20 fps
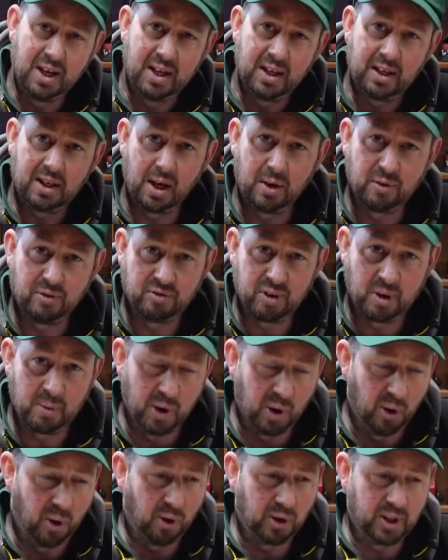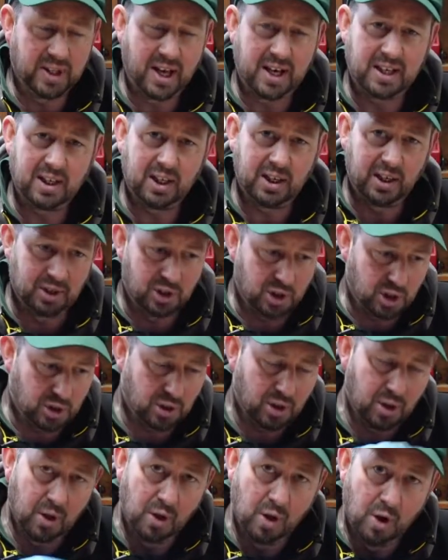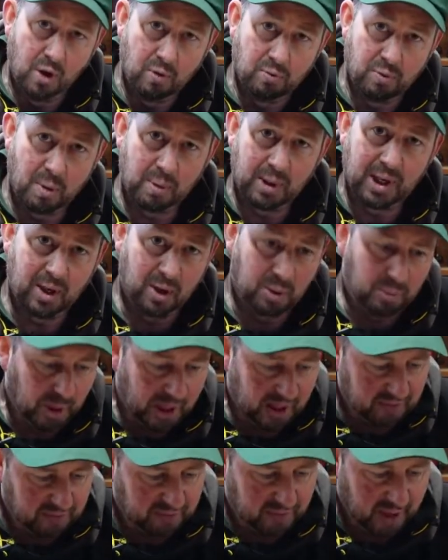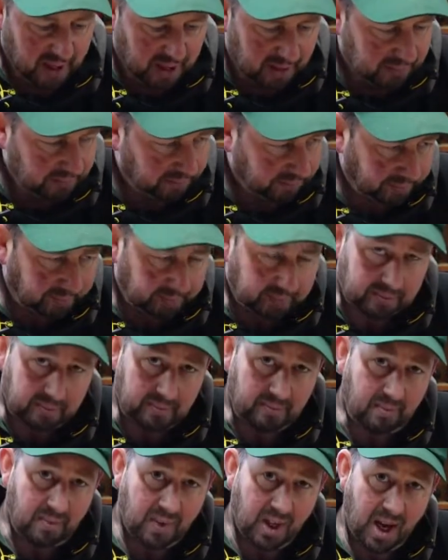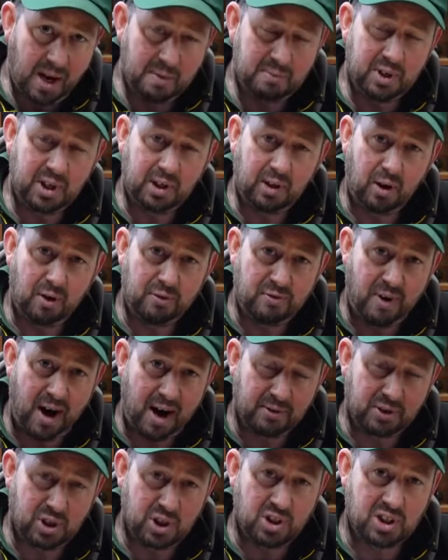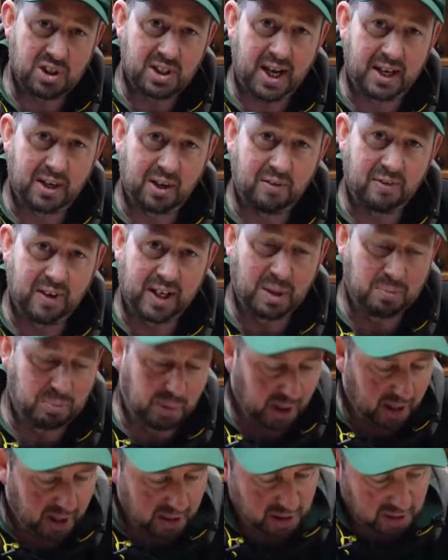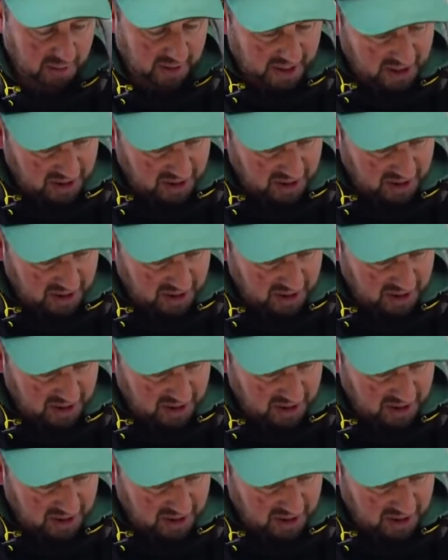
go through it all, and then you can just rub a little bit of emery cloth round just to take off any burrs or any